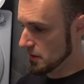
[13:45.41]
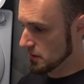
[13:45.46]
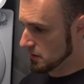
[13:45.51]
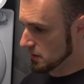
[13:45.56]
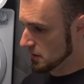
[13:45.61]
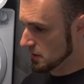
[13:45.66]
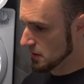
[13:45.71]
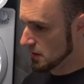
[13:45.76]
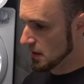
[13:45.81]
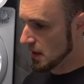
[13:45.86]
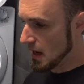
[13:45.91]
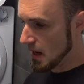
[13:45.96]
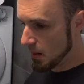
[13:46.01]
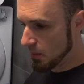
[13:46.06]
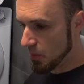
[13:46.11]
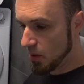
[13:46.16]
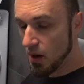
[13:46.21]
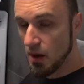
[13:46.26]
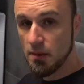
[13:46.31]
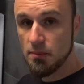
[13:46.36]
Turn the
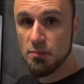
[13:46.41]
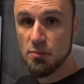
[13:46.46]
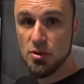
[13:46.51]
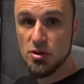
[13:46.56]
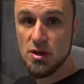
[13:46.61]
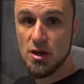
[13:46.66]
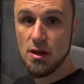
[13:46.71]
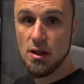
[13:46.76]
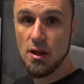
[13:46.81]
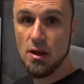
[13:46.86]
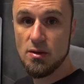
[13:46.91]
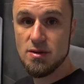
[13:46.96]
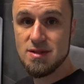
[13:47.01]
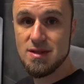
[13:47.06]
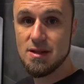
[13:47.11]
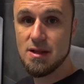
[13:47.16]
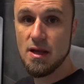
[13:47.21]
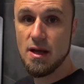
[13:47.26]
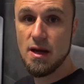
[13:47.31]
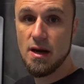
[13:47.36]
knob on, put the clothes
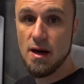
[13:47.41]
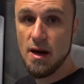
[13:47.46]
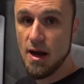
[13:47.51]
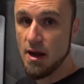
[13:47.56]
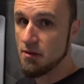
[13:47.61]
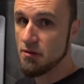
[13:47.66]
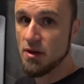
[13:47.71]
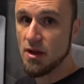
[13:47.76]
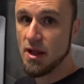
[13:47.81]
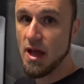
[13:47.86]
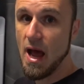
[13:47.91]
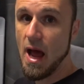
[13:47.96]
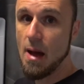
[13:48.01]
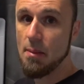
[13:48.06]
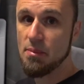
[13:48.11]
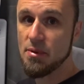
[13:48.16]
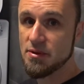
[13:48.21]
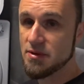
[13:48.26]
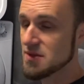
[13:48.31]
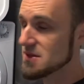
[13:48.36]
in there, and it
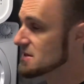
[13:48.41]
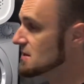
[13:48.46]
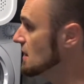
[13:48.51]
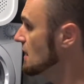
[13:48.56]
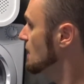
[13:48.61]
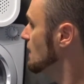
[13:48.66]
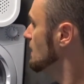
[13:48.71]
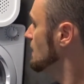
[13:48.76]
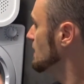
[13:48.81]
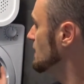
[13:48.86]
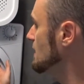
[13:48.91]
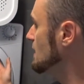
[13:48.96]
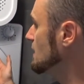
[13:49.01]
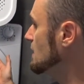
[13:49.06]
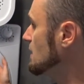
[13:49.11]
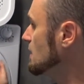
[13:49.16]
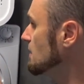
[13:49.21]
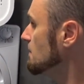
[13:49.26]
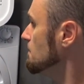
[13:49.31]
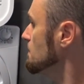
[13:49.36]
happens.
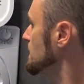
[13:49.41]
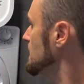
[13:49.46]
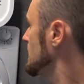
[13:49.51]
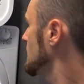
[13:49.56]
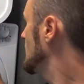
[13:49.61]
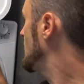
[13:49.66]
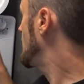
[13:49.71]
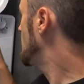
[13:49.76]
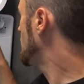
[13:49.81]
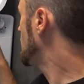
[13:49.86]
Here, you have